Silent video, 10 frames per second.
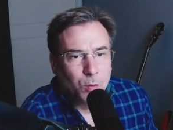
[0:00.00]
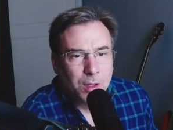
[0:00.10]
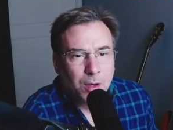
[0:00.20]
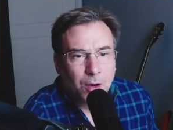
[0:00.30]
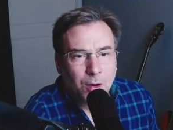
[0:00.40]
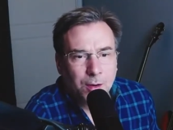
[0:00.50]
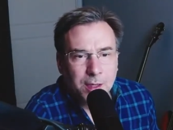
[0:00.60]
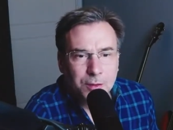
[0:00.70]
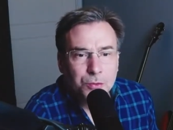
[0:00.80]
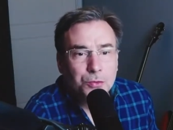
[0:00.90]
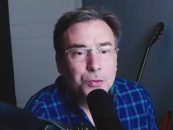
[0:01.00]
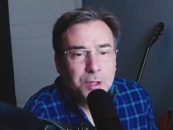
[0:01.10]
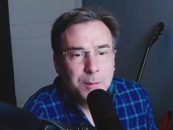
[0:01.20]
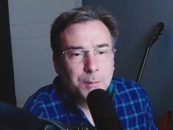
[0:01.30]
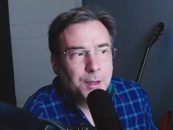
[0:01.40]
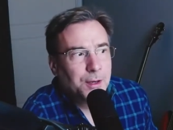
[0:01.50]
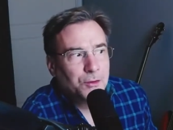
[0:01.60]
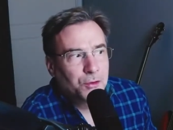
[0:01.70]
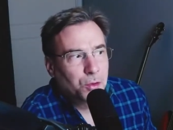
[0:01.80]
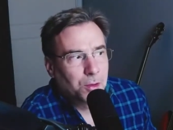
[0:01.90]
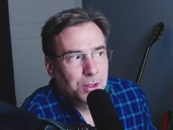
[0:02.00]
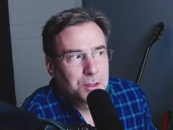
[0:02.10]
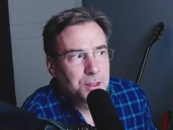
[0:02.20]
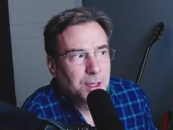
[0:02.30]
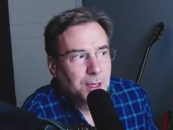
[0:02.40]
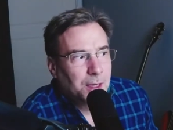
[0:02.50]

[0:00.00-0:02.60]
We are in Reaper, of course,